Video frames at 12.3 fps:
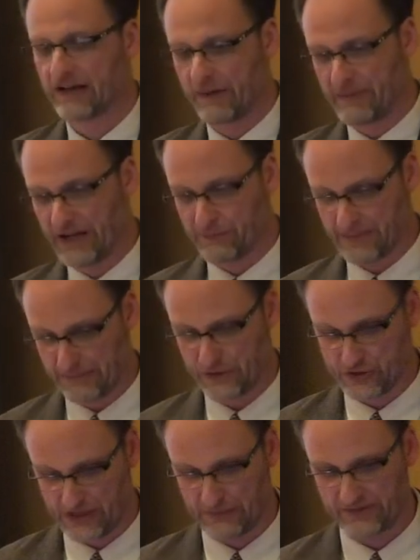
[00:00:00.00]
about
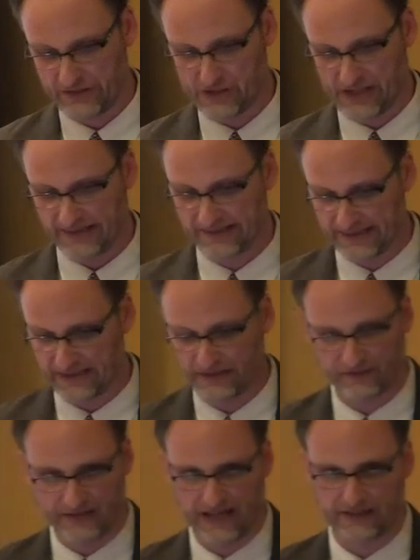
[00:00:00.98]
membership suggest that
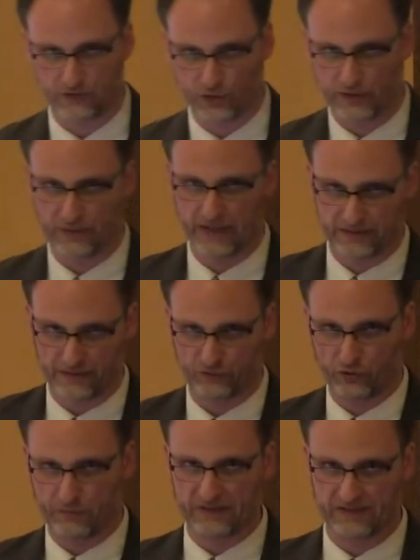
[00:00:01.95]
in fact
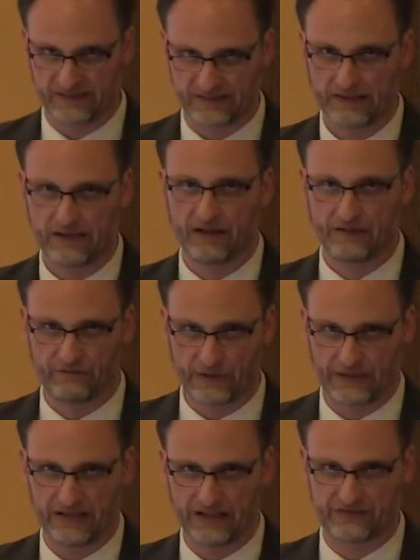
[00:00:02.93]
nonconformists
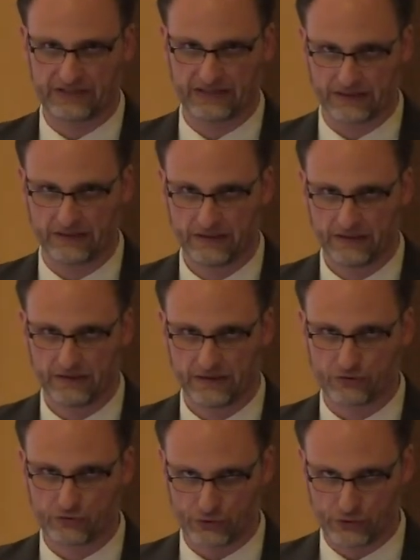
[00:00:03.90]
very often
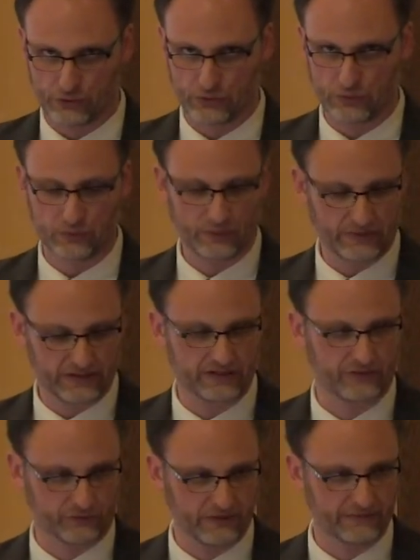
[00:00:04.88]
drew
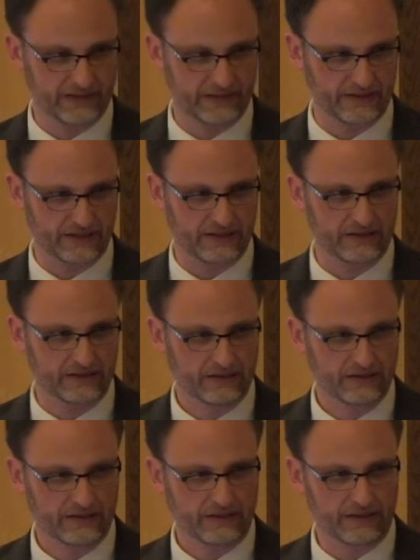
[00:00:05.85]
indiscriminately
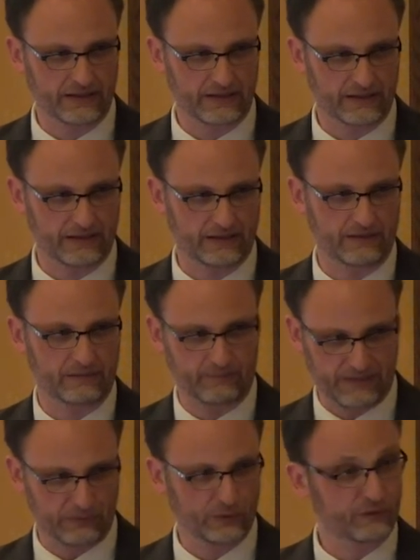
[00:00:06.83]

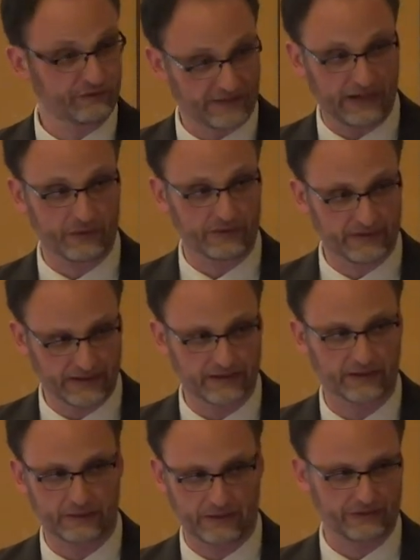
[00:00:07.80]
people who found
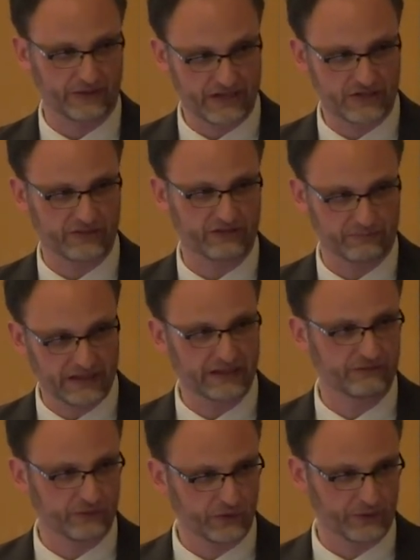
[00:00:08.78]
in their revelations
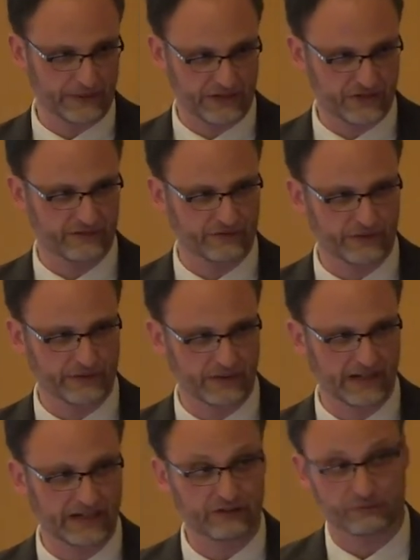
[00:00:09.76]
meaningful direction for their
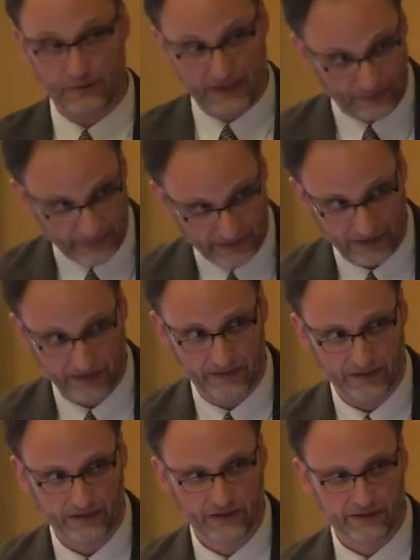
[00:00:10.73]
lives without
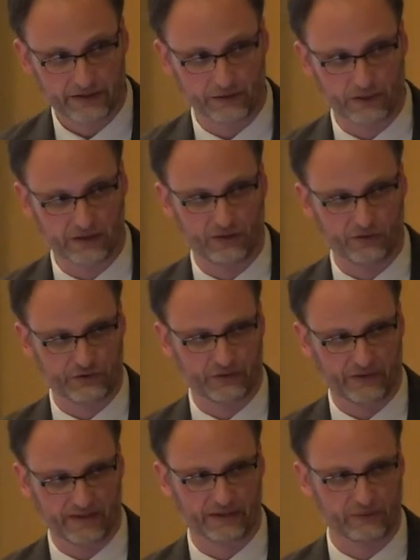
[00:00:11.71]
regard to what
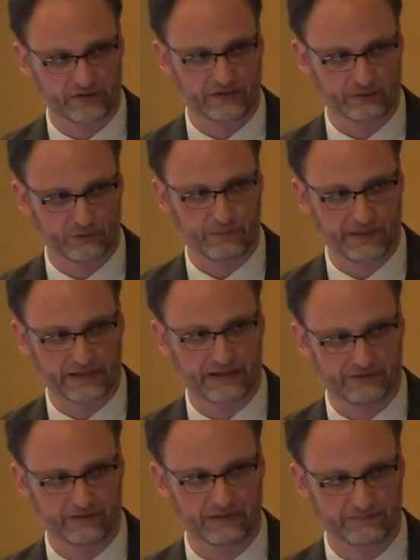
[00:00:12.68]
cultural and linguistic group they
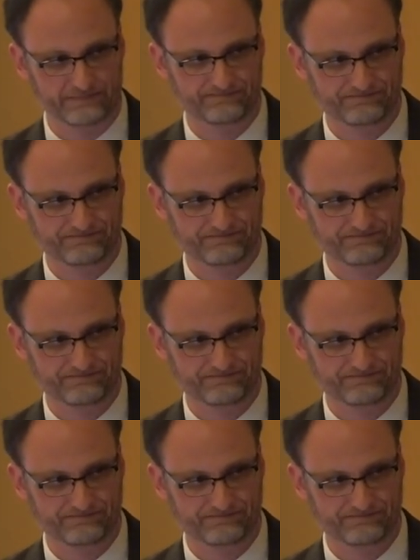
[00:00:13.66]
came from.